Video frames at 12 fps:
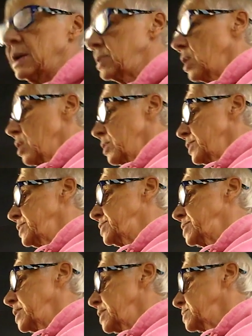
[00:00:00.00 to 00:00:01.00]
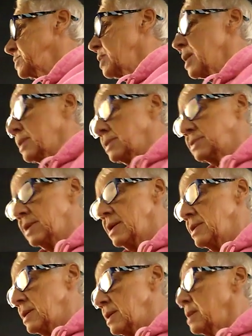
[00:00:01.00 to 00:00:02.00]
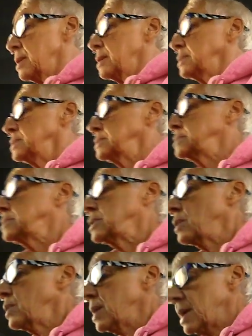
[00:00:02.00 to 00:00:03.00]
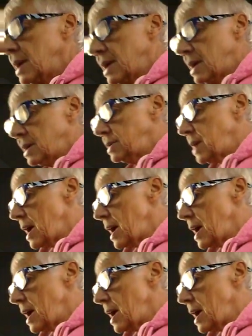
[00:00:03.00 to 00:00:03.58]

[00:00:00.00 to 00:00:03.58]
done so I can go ahead and,